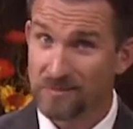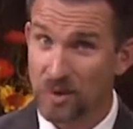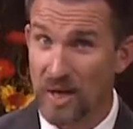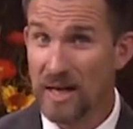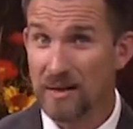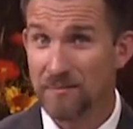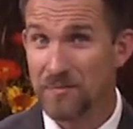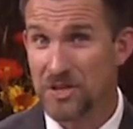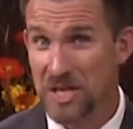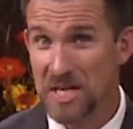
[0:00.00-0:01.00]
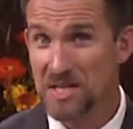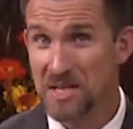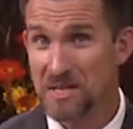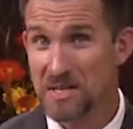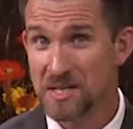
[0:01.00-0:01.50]
Well, yeah,
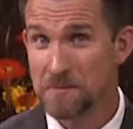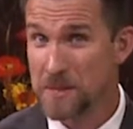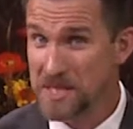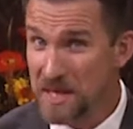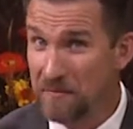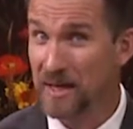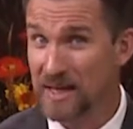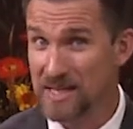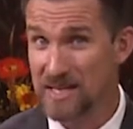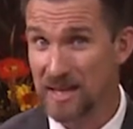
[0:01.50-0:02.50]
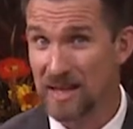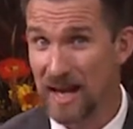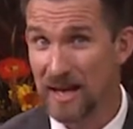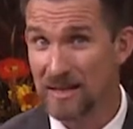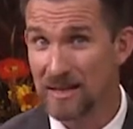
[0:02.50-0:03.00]
Jesus specifically said
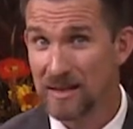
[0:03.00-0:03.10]
that,